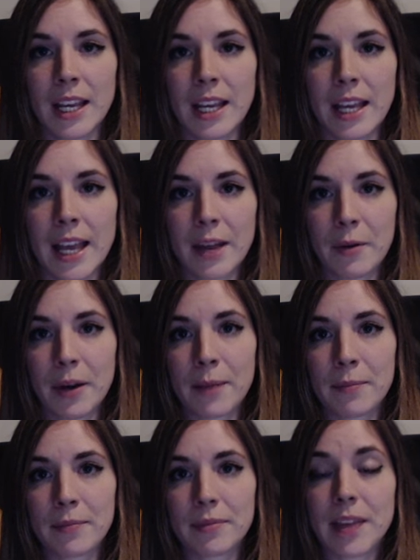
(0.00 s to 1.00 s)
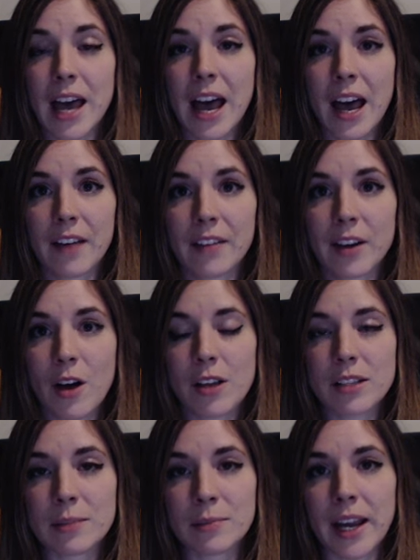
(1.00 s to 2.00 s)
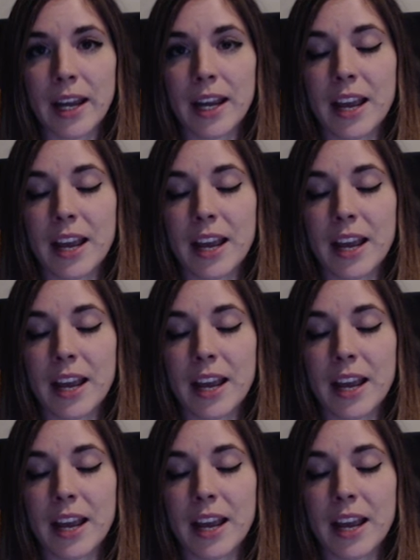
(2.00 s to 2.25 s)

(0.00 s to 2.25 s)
Anyway, have an awesome night,